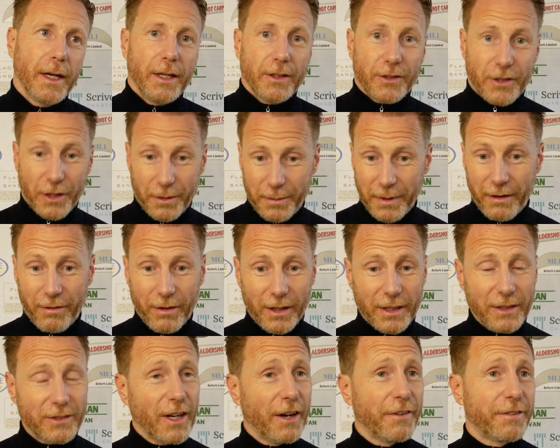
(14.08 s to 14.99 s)
It's going to be a
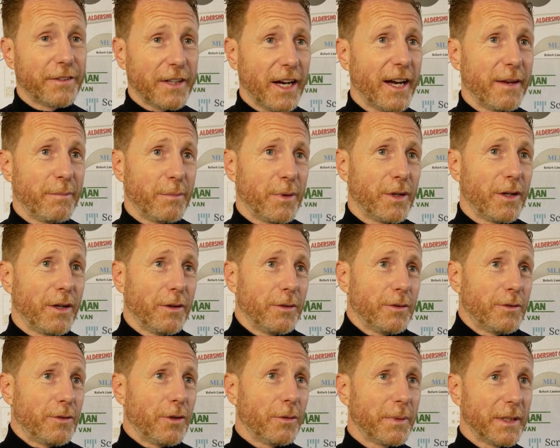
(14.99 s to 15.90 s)
really tough game. You
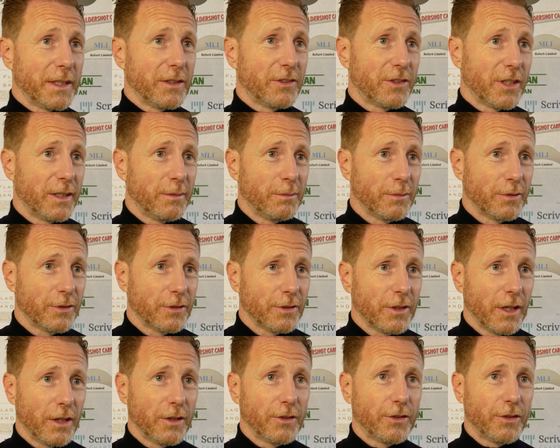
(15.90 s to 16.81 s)
know, not many teams
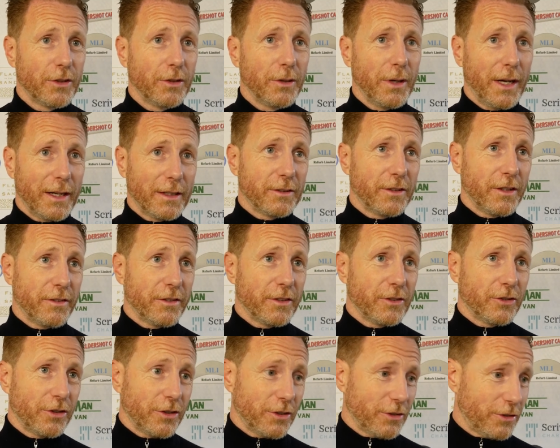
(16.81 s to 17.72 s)
go to Alan
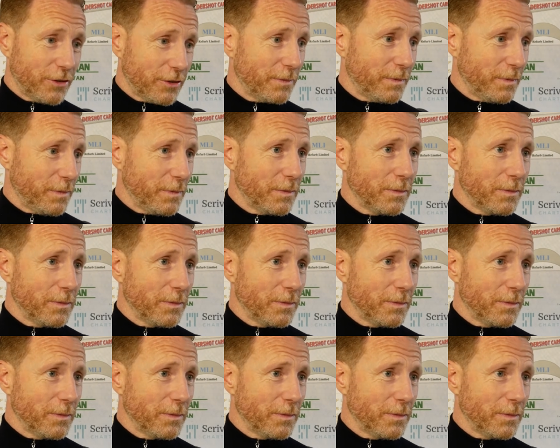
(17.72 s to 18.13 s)
Devonshire's